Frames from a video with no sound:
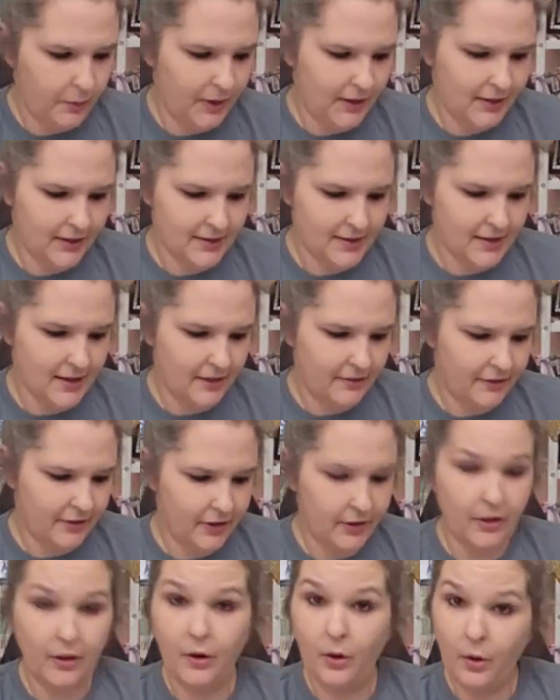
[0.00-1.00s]
we
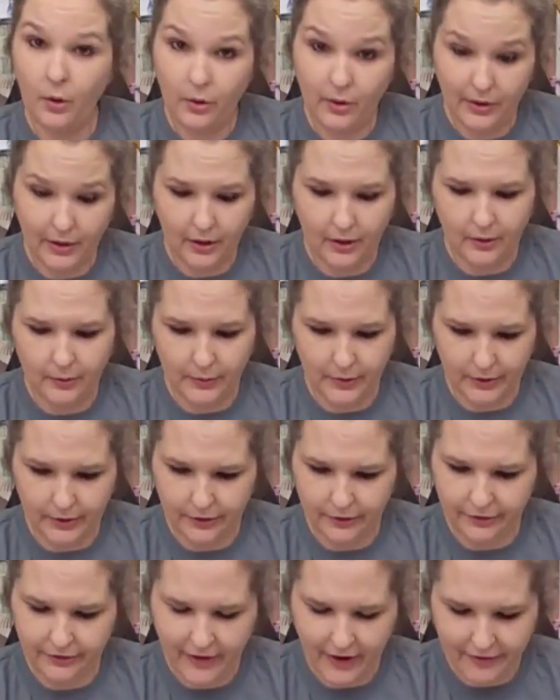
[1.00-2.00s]
discovered a hole in our
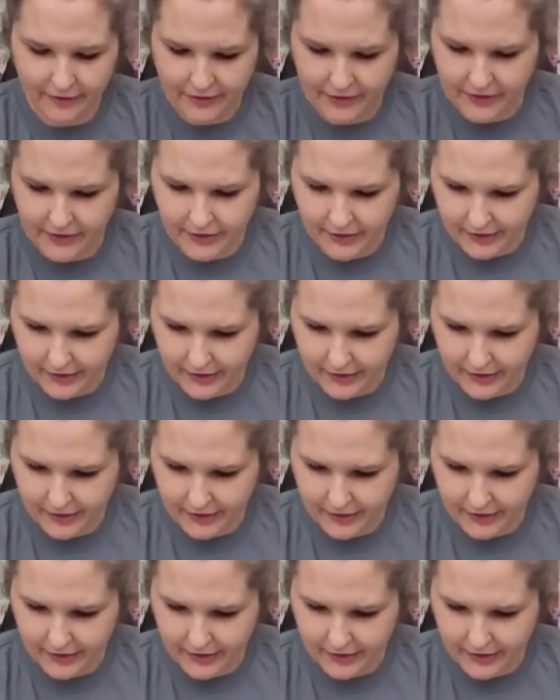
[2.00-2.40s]
roof after the